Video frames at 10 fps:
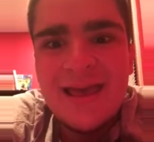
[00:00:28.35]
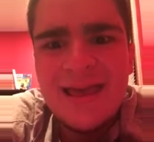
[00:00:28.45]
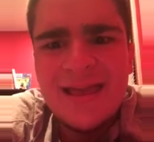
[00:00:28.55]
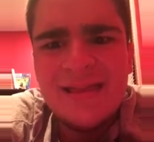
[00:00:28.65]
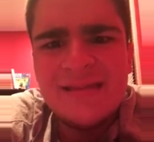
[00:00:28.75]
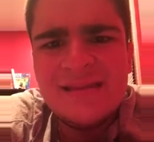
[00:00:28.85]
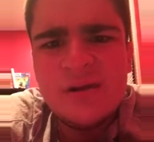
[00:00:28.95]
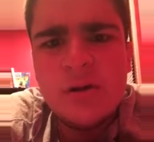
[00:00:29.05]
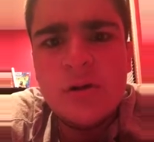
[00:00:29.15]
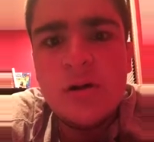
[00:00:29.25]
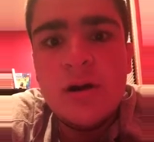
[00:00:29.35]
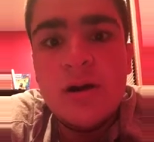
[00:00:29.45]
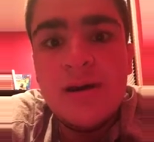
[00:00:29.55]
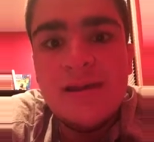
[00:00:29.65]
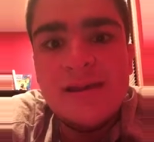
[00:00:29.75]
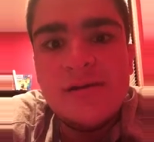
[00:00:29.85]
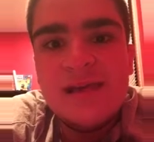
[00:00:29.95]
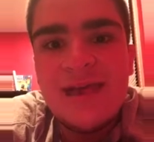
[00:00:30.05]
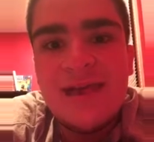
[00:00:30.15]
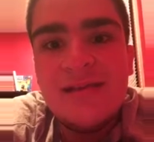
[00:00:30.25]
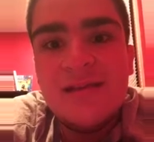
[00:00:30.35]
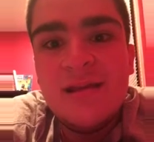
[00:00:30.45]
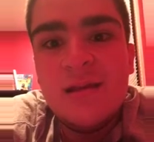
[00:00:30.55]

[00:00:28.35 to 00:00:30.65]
And so, you can